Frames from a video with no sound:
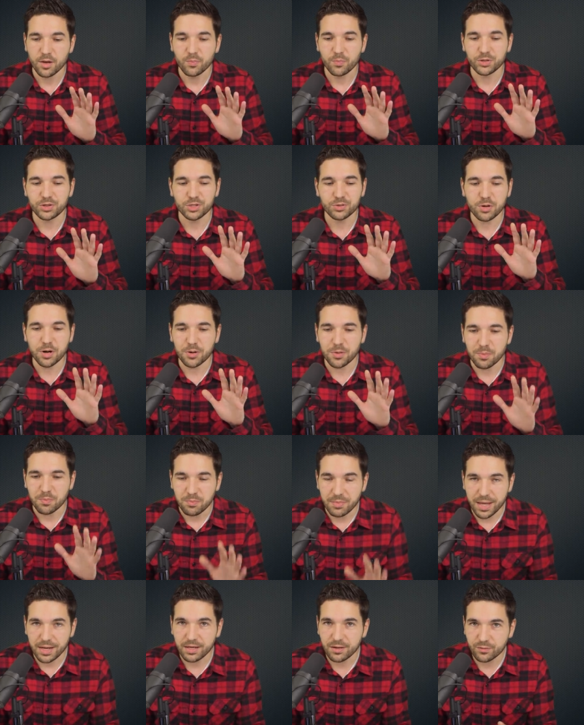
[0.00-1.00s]
but there are
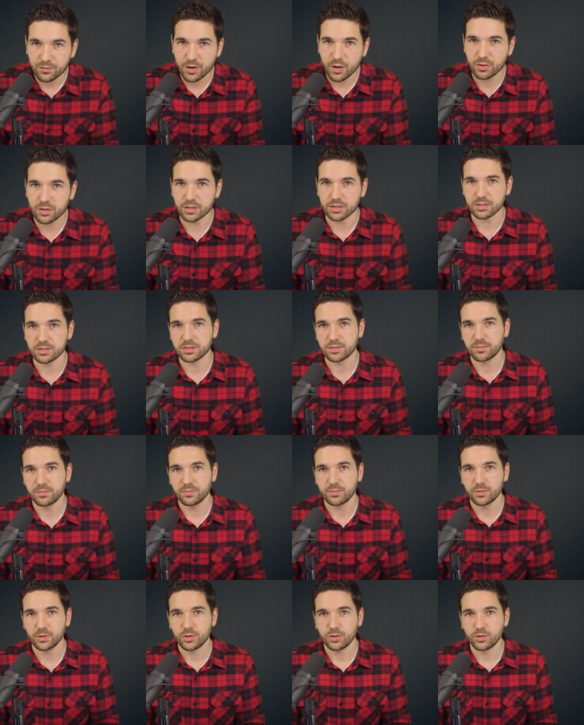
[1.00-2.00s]
many voters
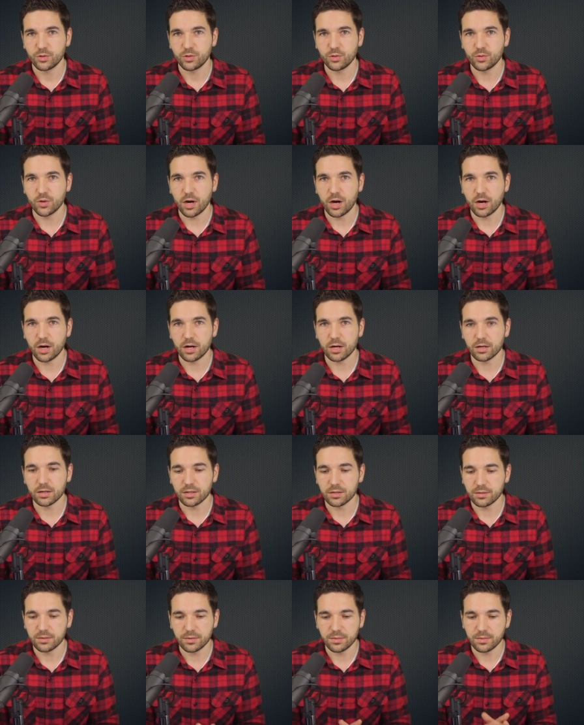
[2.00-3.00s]
who
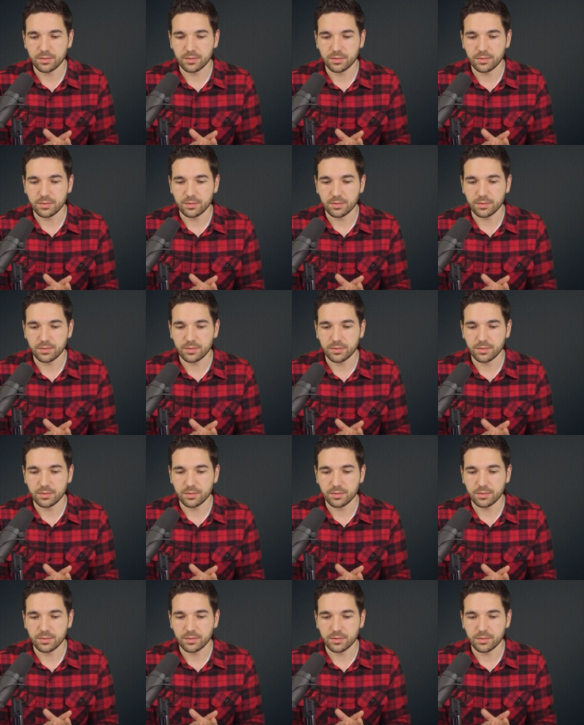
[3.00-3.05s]
are